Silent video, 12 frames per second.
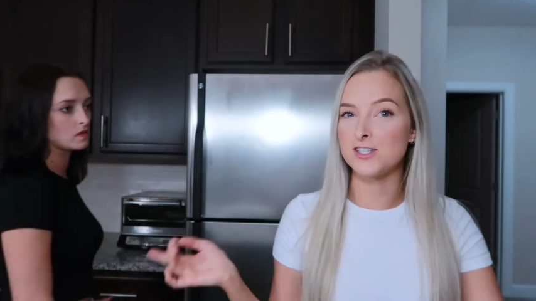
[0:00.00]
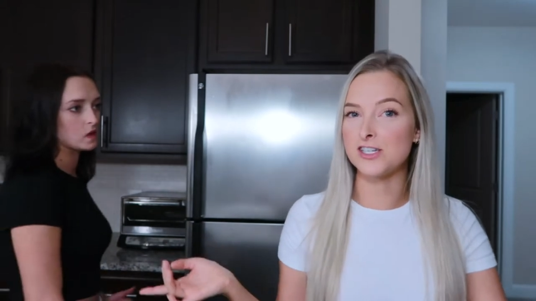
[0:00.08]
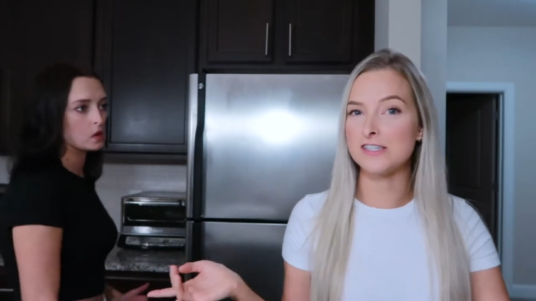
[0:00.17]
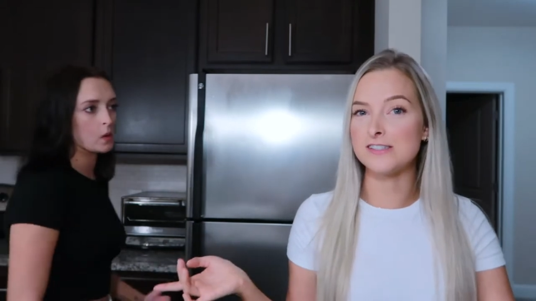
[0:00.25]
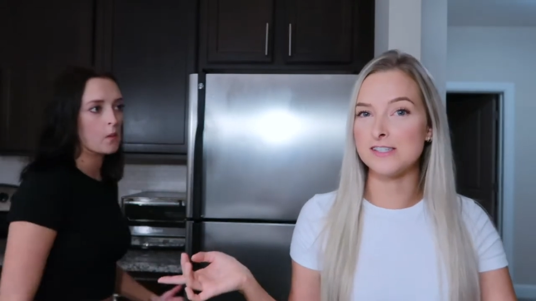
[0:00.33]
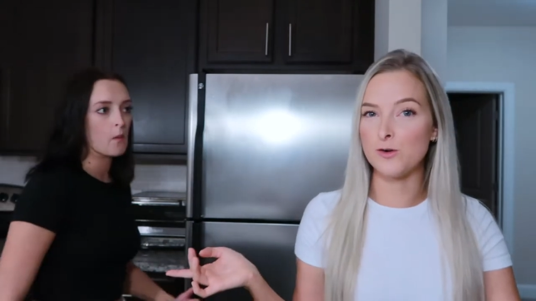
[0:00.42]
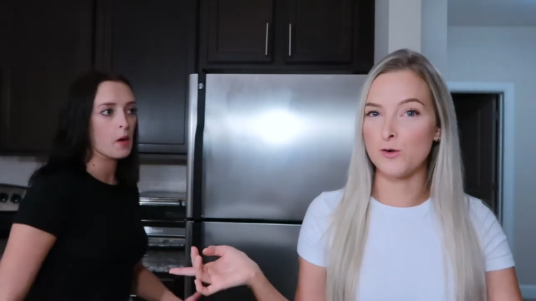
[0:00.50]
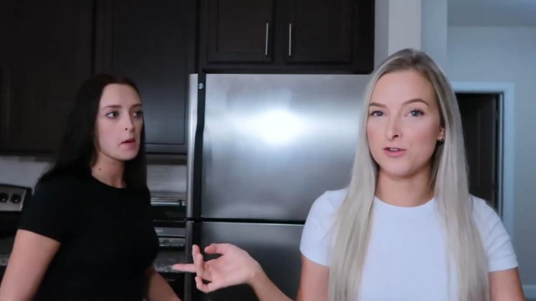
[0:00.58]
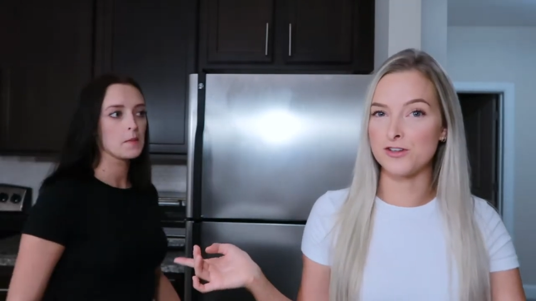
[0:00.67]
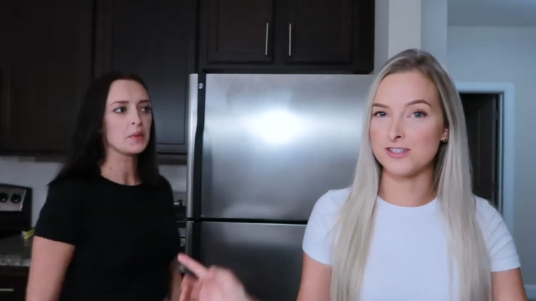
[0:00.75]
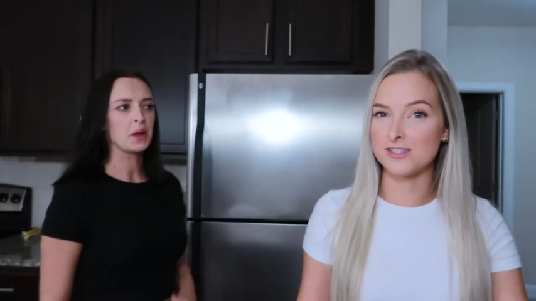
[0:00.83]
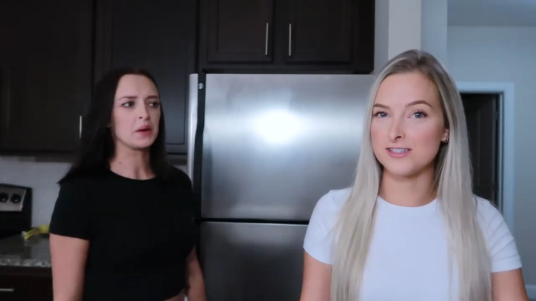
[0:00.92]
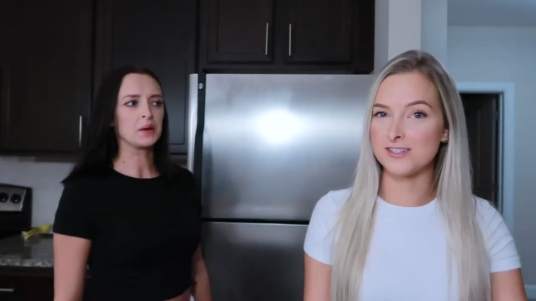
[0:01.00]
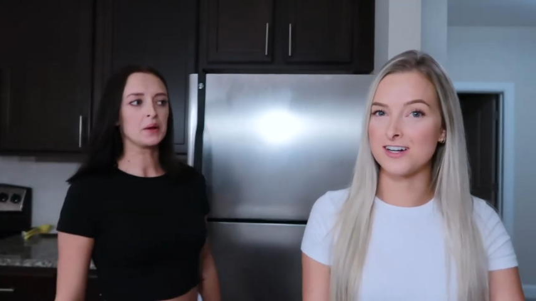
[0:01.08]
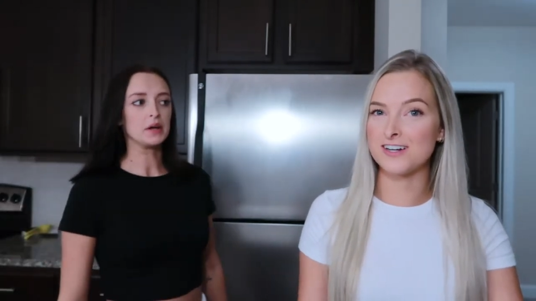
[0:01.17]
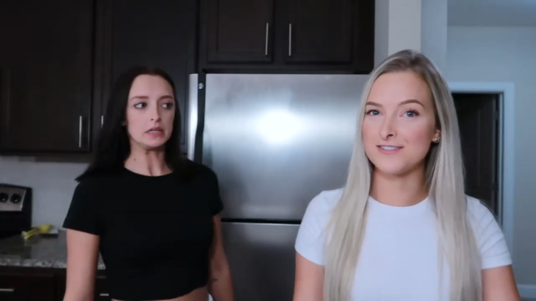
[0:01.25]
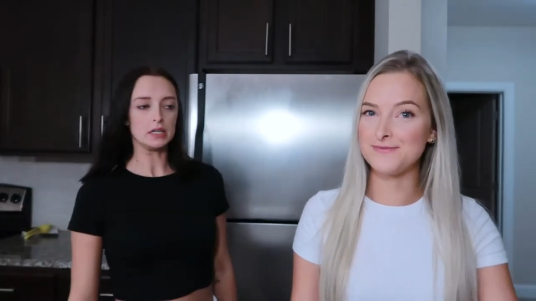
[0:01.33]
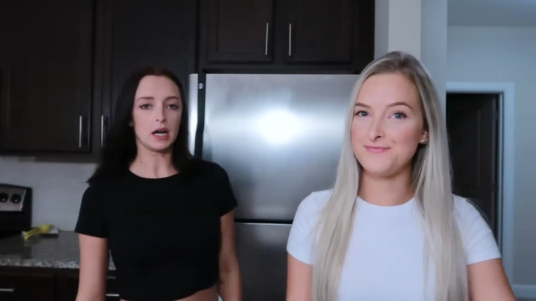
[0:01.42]
Speaker 1: she's the older
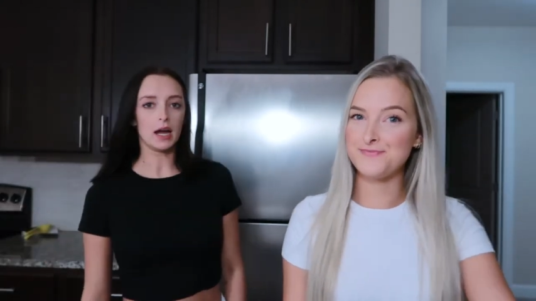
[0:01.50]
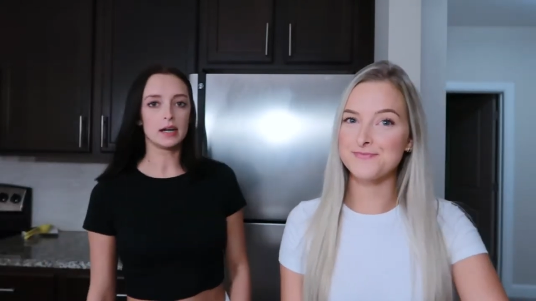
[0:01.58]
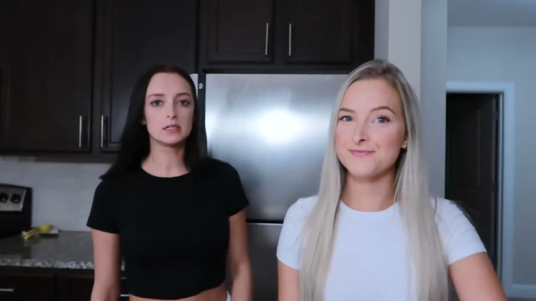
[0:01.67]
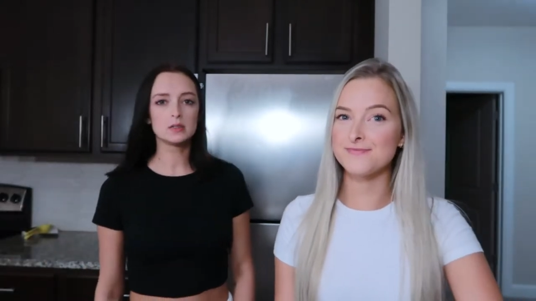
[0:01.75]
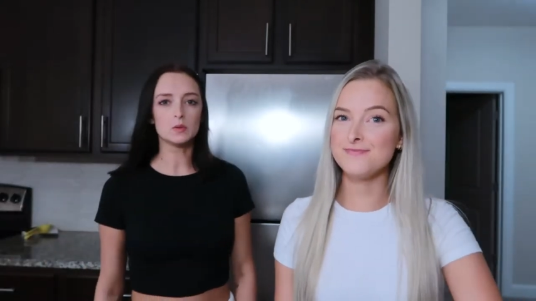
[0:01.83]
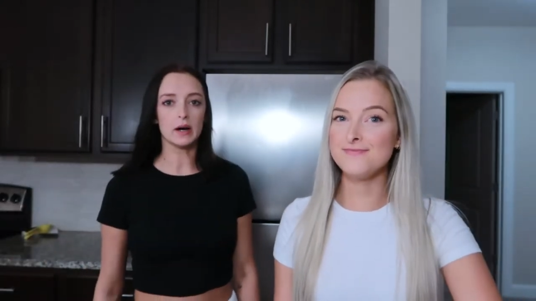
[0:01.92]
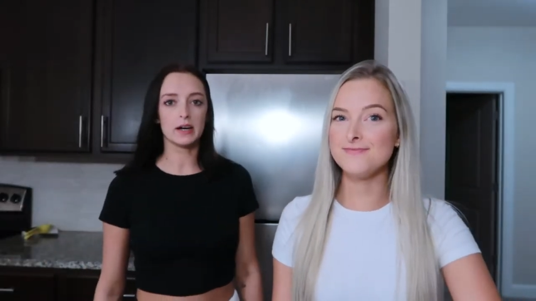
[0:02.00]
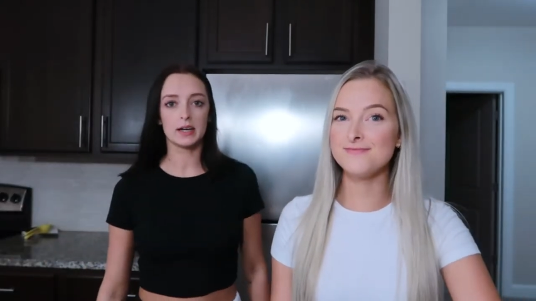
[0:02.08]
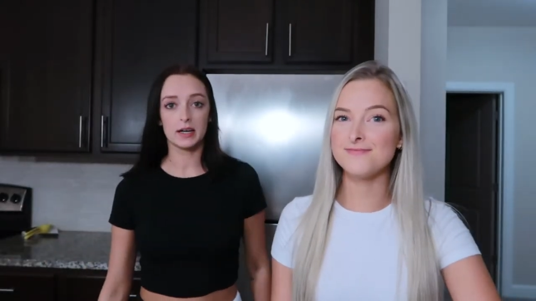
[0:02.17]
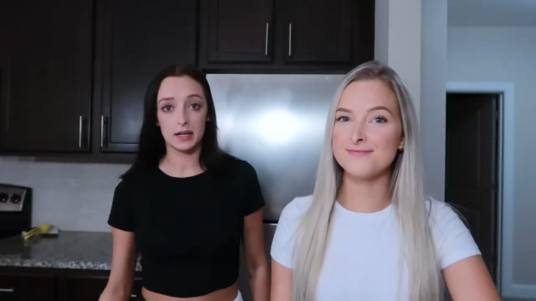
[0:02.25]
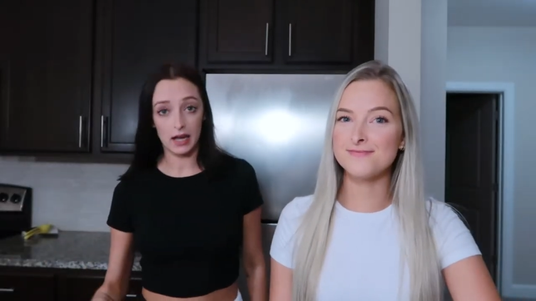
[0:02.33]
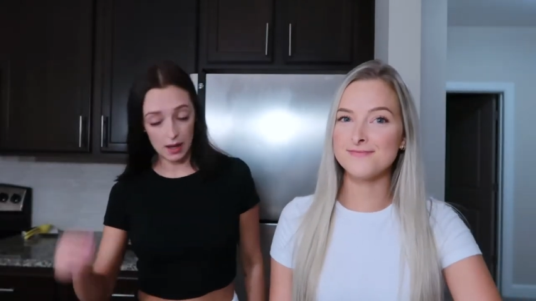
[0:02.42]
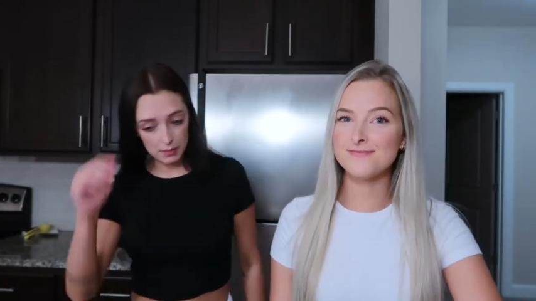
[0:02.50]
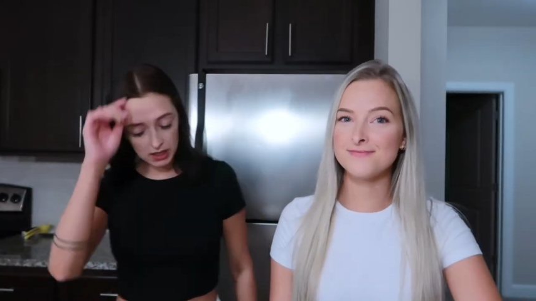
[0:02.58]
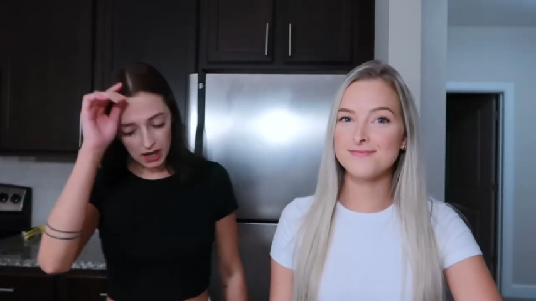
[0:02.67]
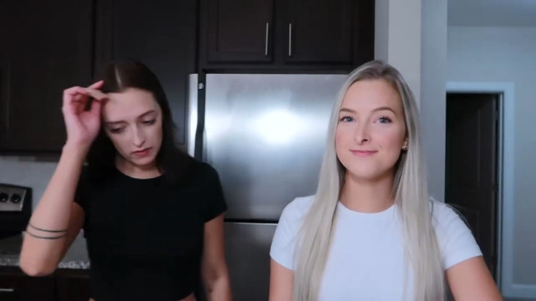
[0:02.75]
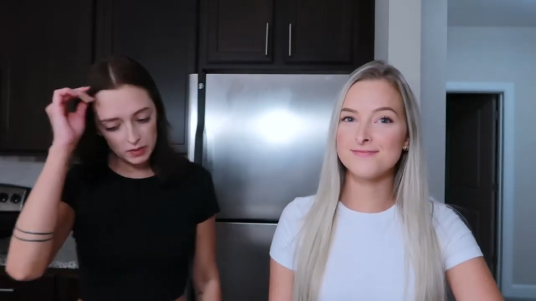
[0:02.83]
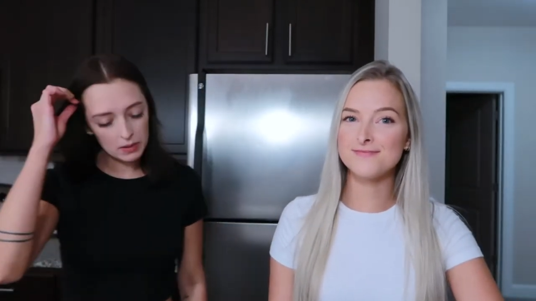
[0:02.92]
sister. I don't know why. I mean,
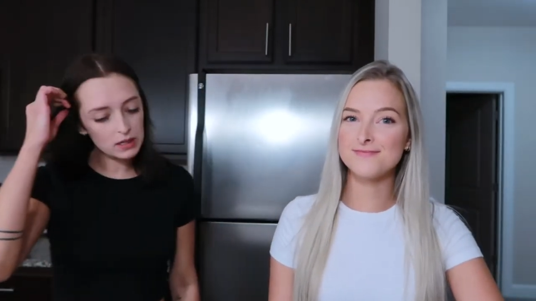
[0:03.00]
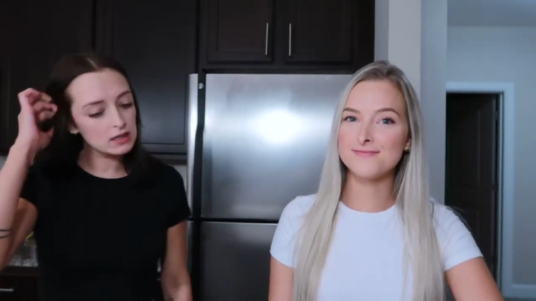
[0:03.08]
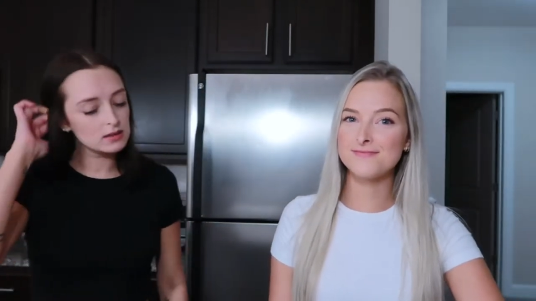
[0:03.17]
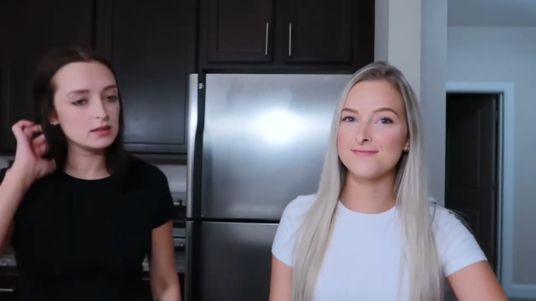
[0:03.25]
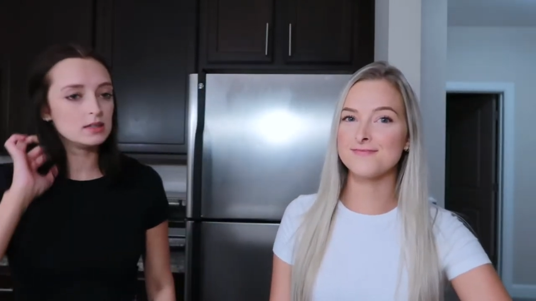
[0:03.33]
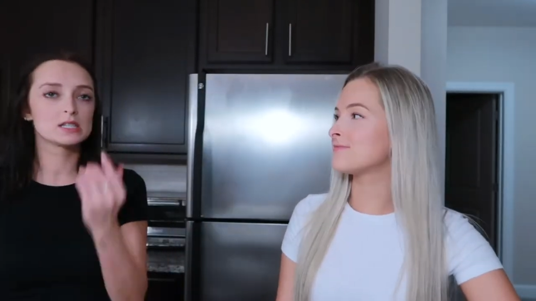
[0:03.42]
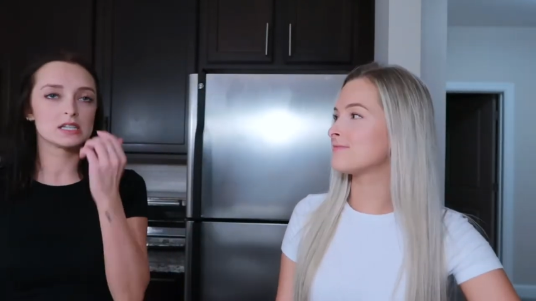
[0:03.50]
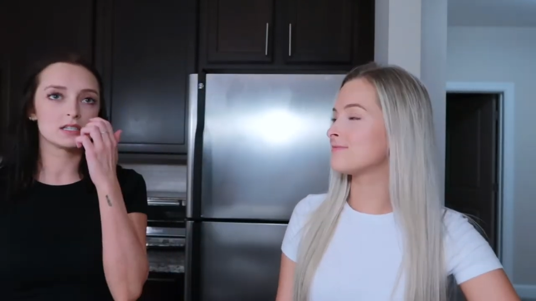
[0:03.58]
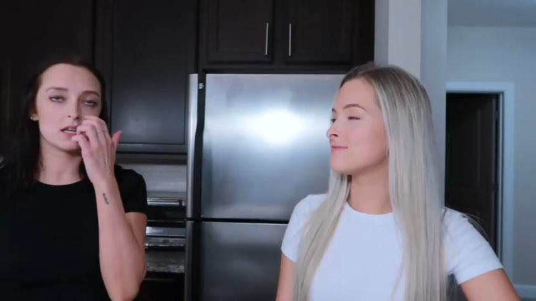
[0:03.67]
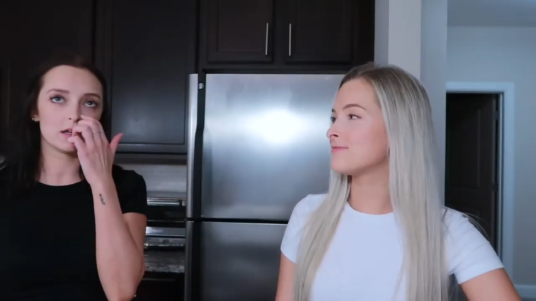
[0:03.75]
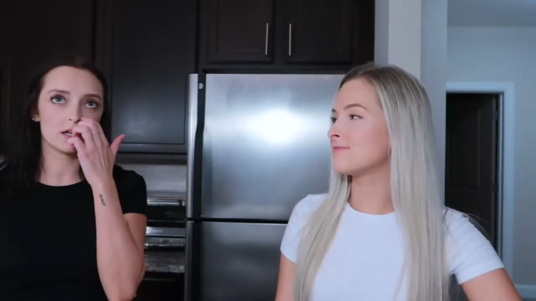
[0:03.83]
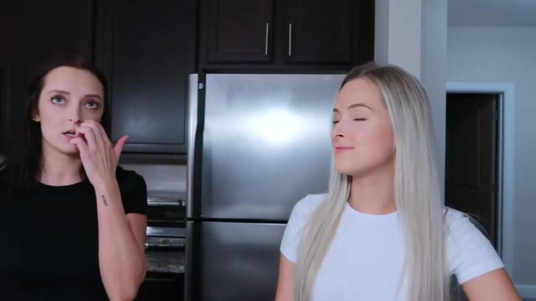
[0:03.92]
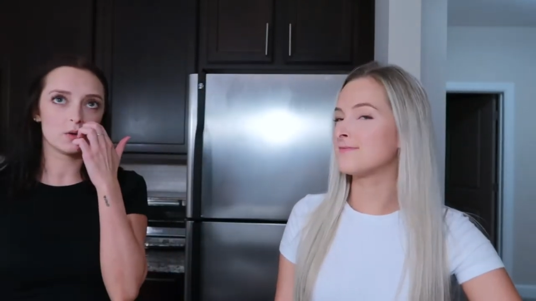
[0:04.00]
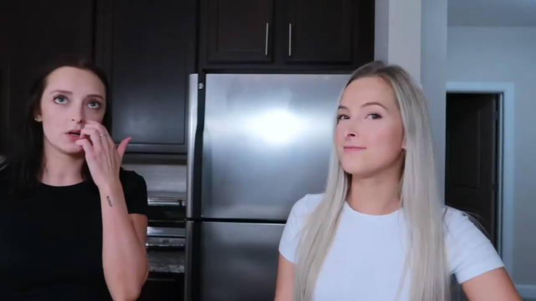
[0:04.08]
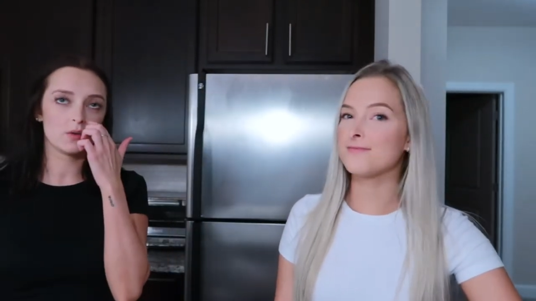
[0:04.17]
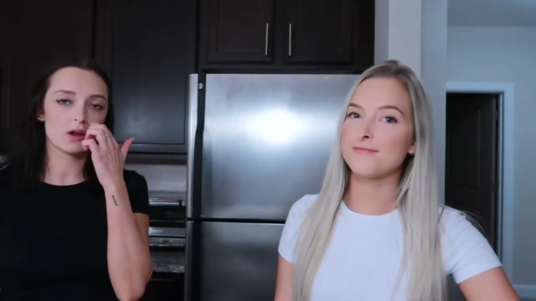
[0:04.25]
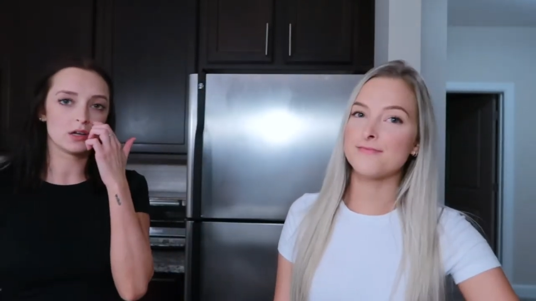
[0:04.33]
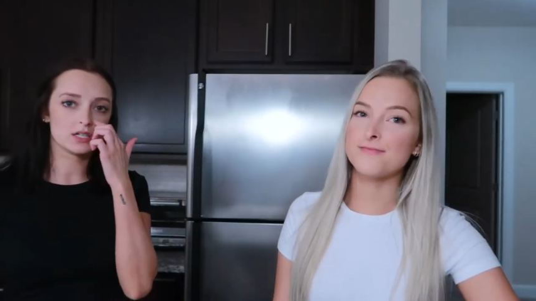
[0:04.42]
everybody, there's this thing going
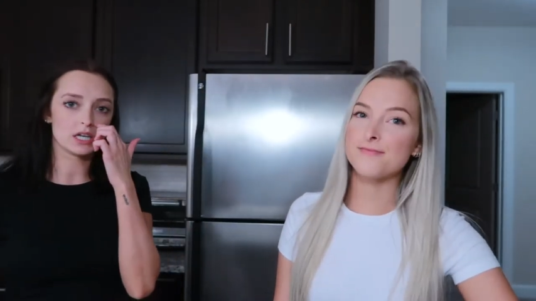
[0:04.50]
around on